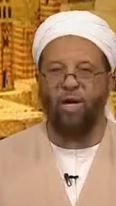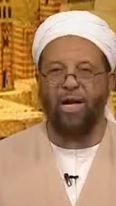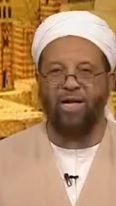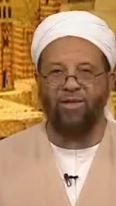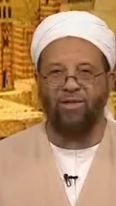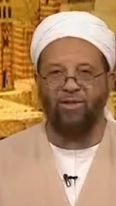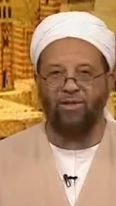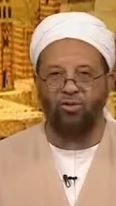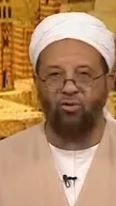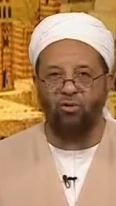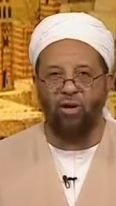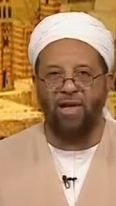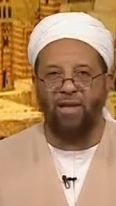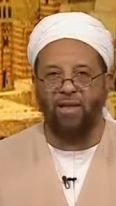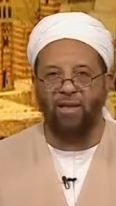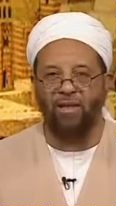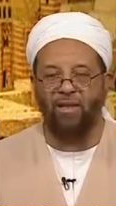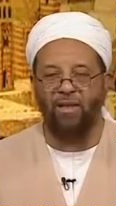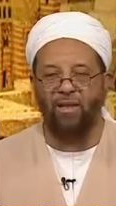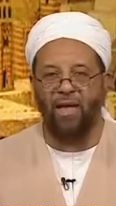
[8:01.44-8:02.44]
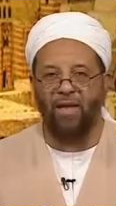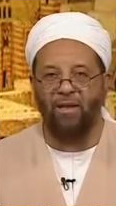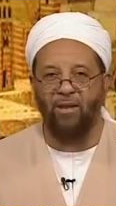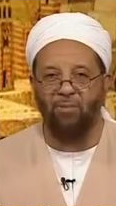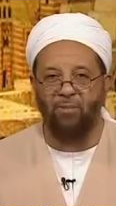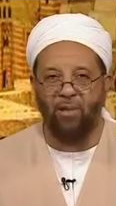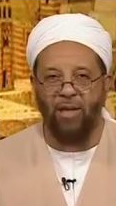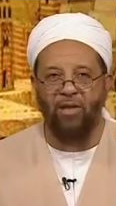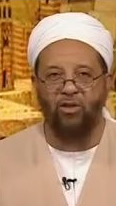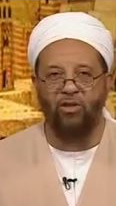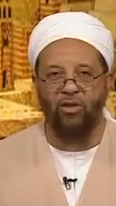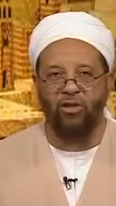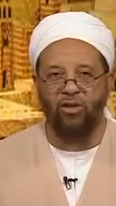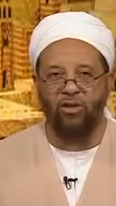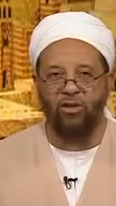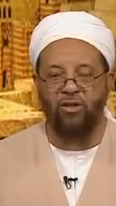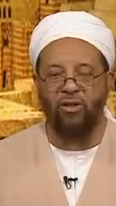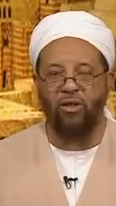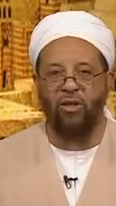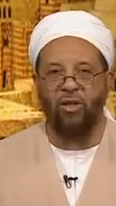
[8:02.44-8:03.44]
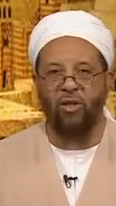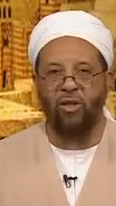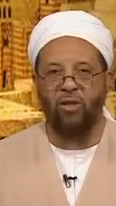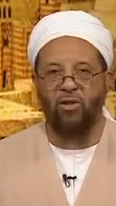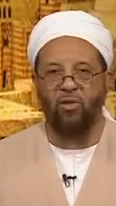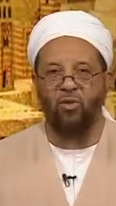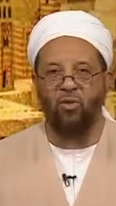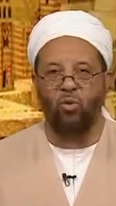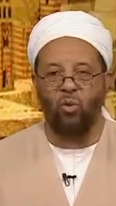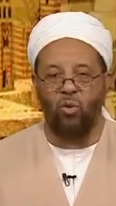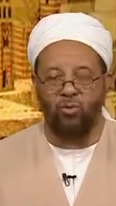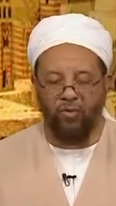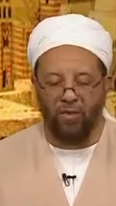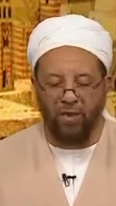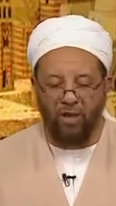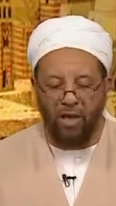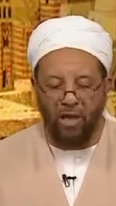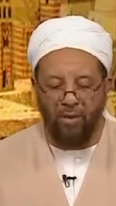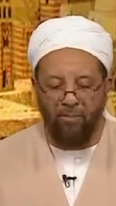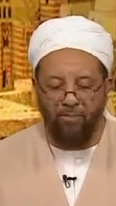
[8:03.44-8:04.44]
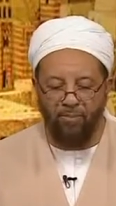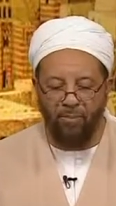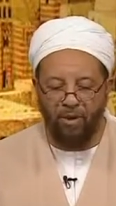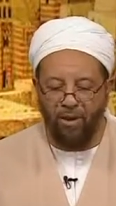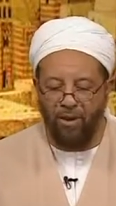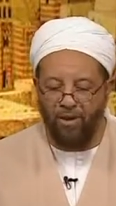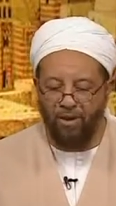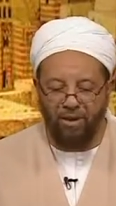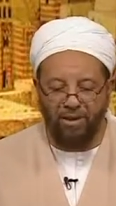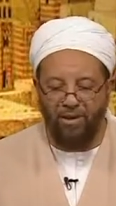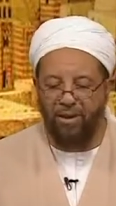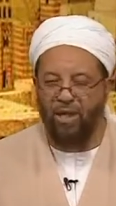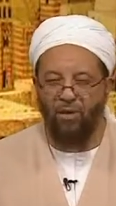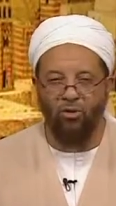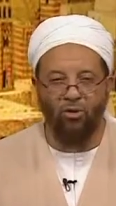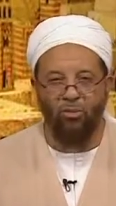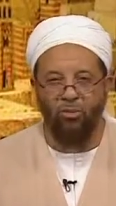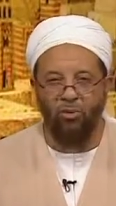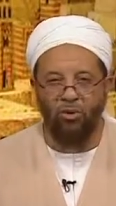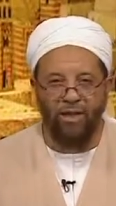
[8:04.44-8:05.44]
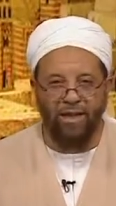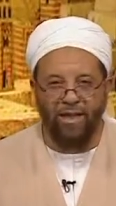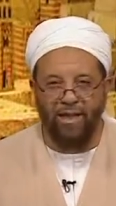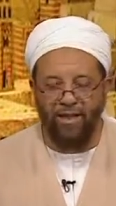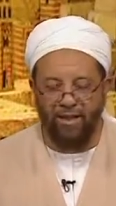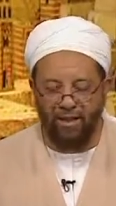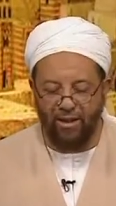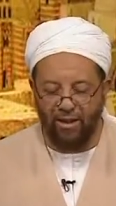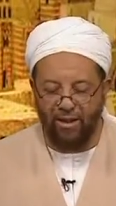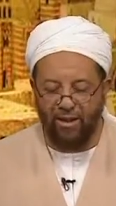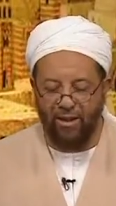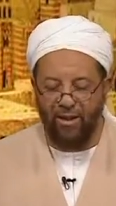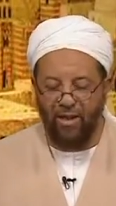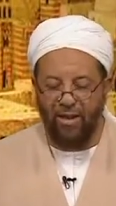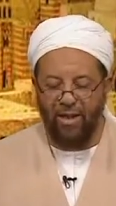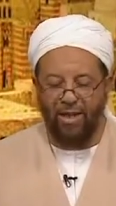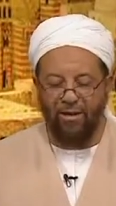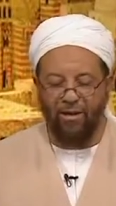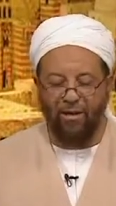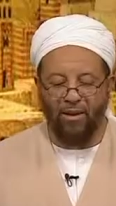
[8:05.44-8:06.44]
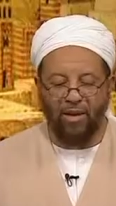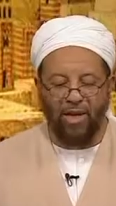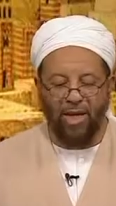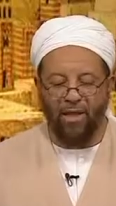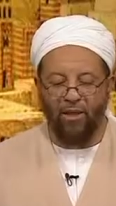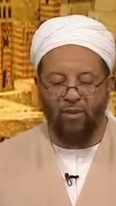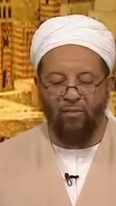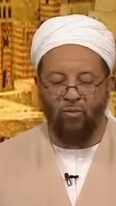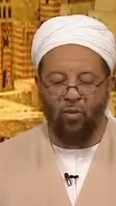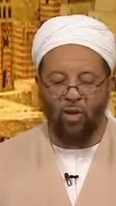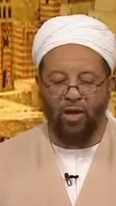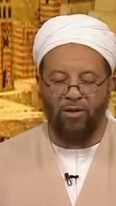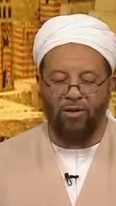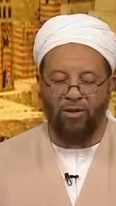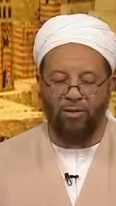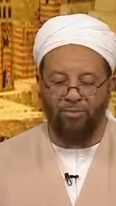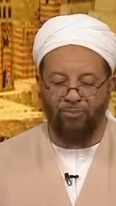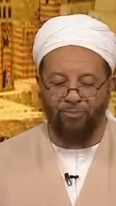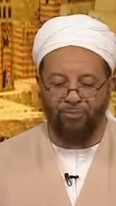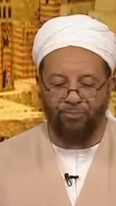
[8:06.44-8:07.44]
who had the strength and the patience to overcome the terrible heat and the lack of water.